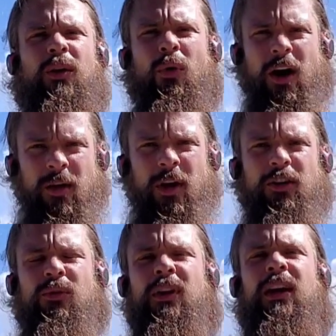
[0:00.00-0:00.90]
Why am I
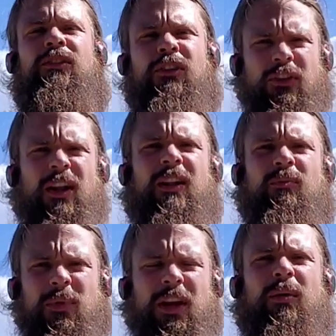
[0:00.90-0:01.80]
doing it? Just
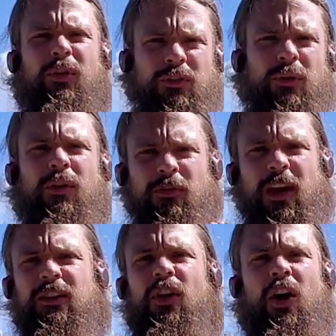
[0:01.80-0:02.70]
being able to
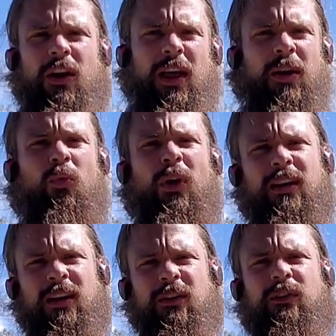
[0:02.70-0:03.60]
reflect on and
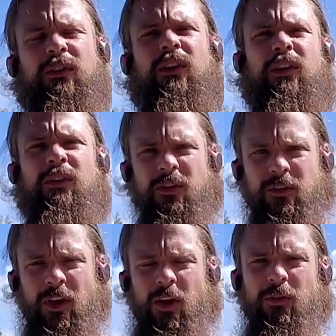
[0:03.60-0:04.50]
witness the
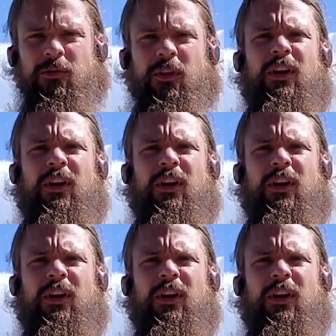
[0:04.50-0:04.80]
self